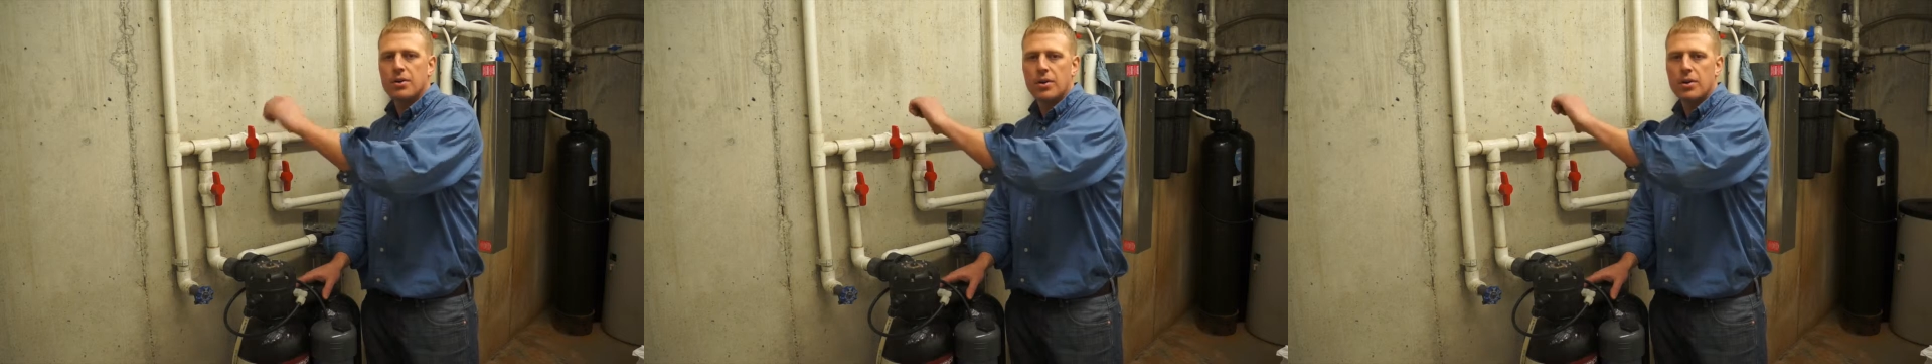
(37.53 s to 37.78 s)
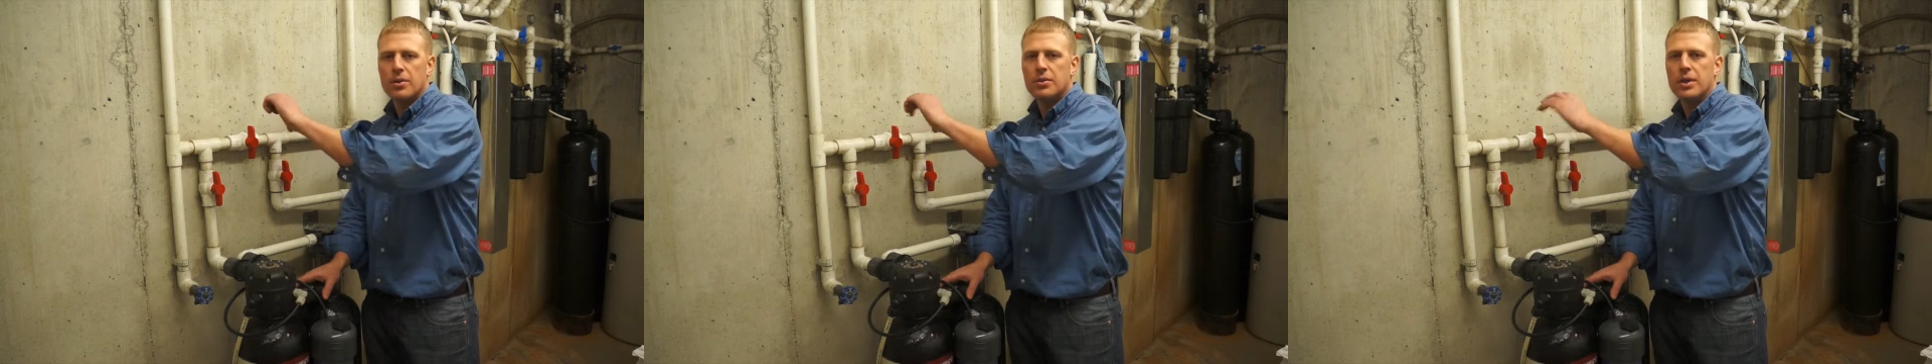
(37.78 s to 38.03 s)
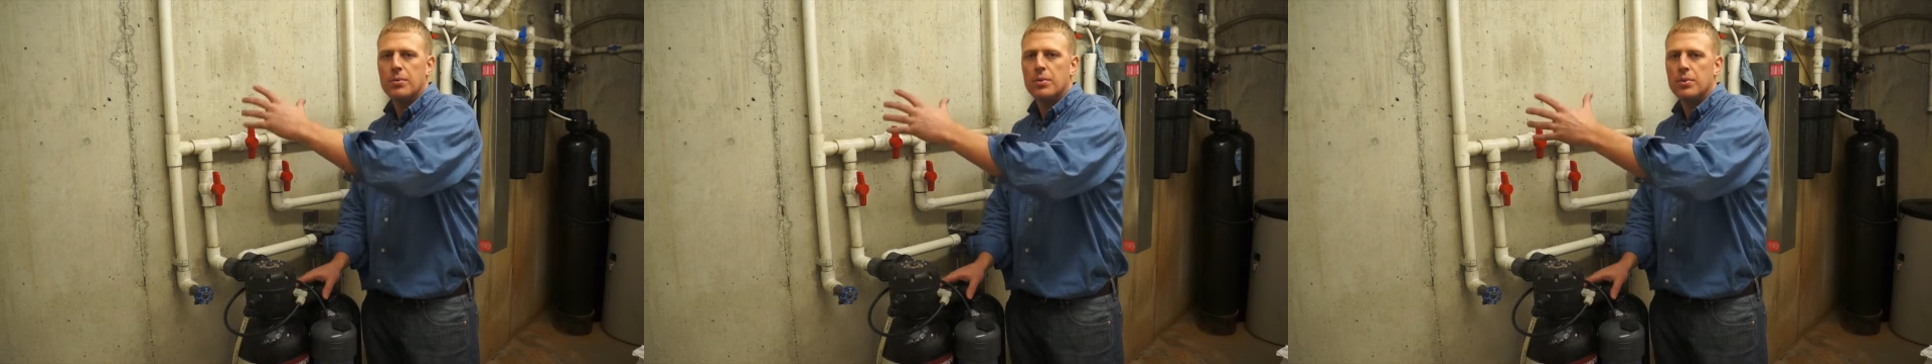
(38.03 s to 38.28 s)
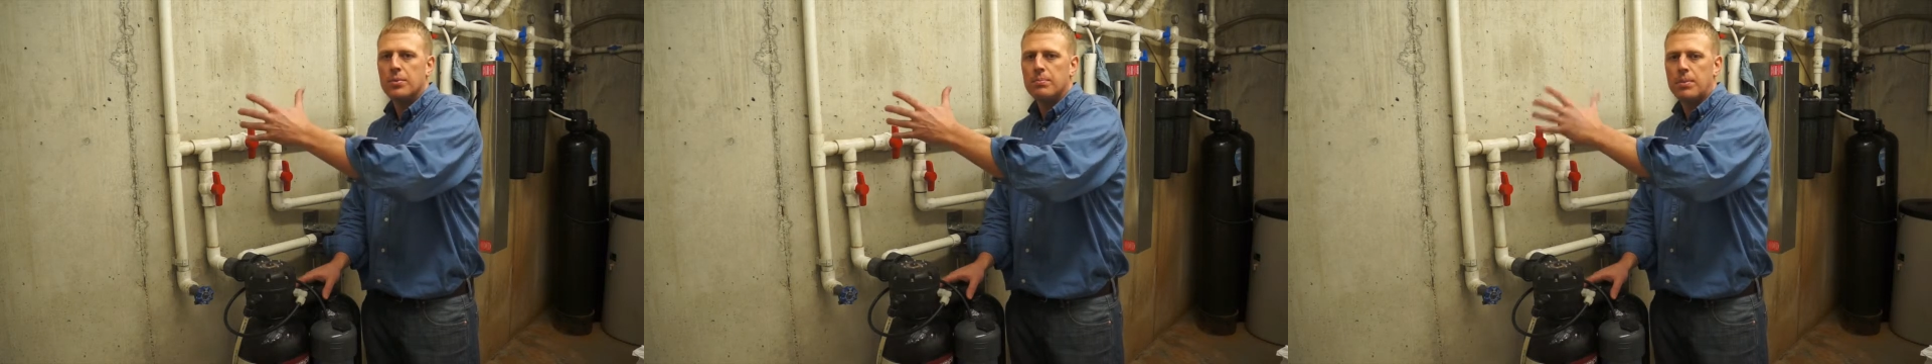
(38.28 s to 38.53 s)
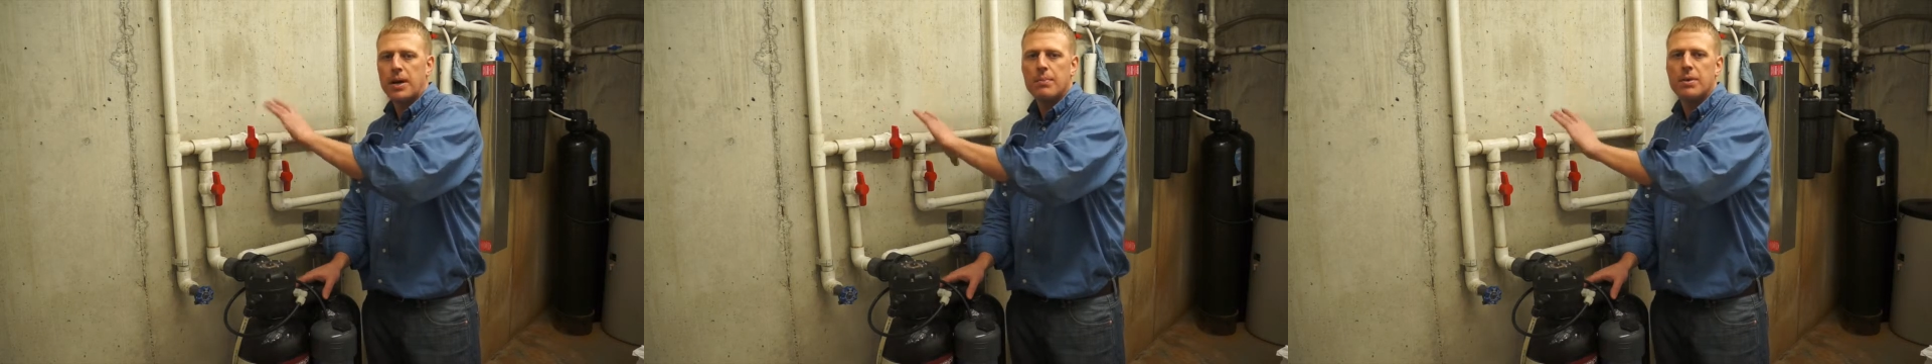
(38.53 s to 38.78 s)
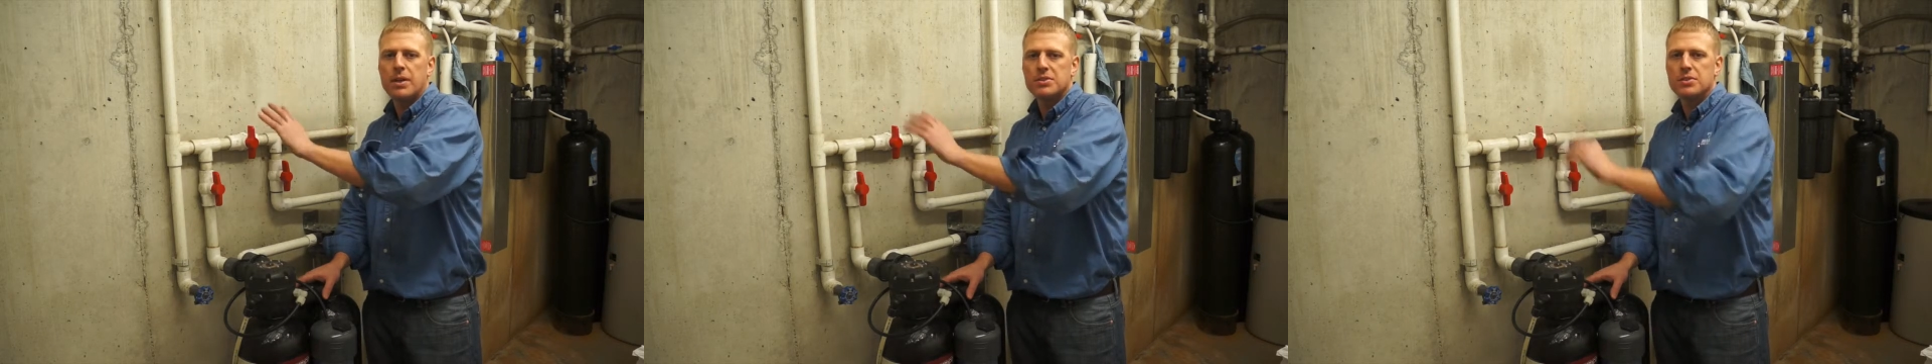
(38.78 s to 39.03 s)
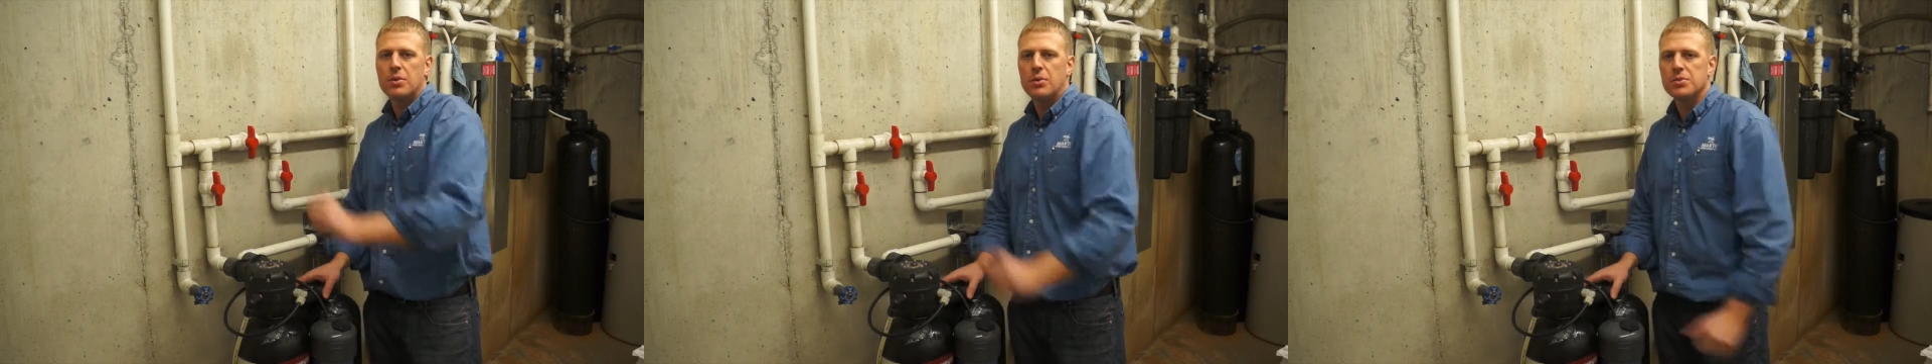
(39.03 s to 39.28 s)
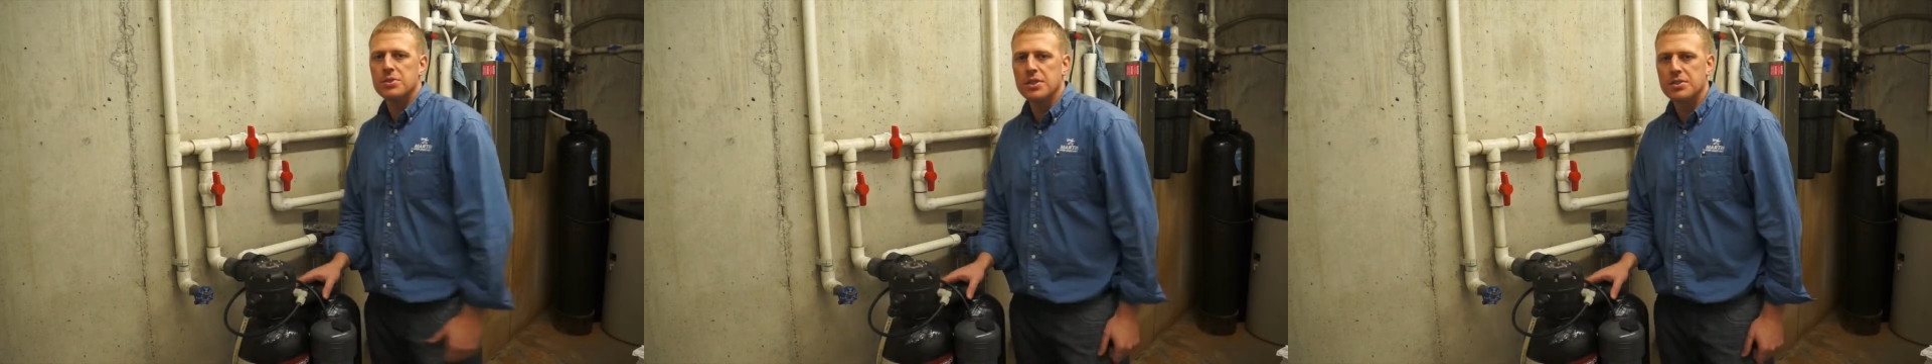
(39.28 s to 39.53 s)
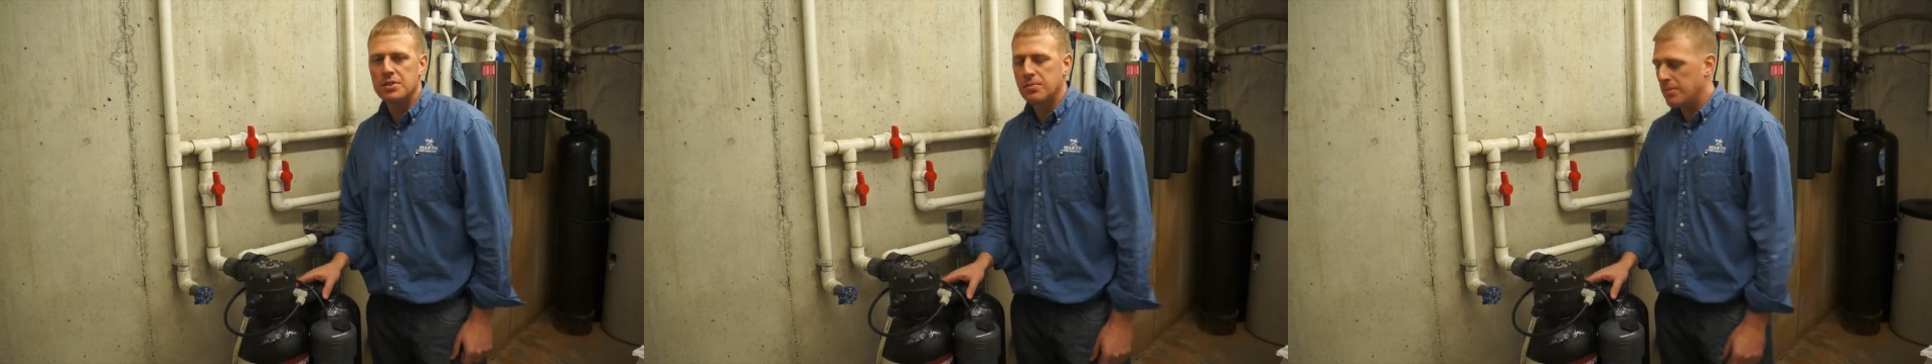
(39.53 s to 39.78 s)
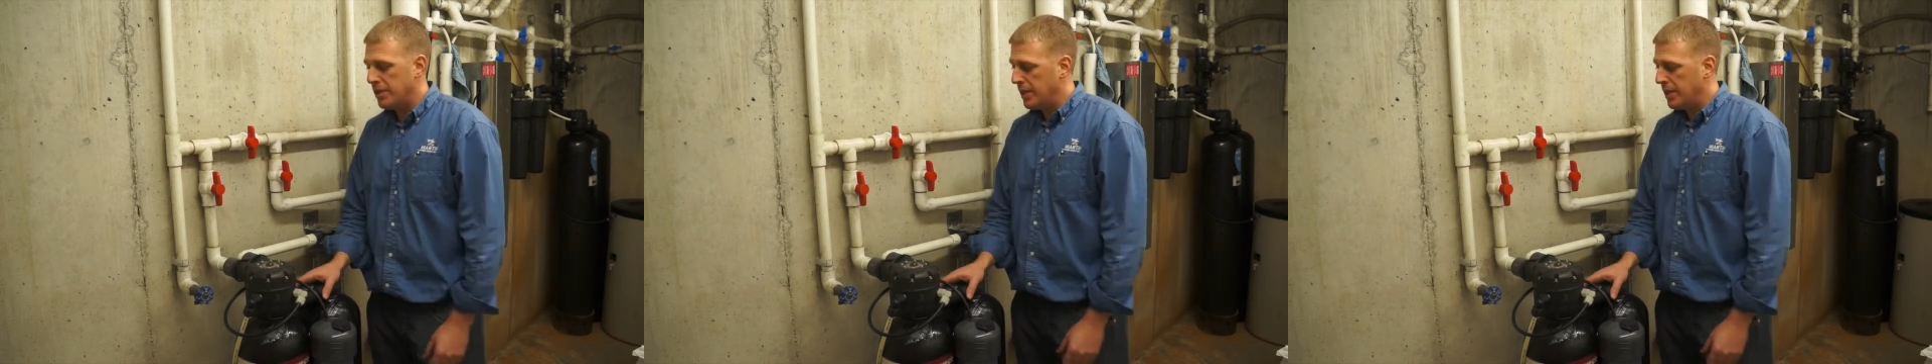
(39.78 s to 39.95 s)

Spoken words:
turn that will bypass the whole system.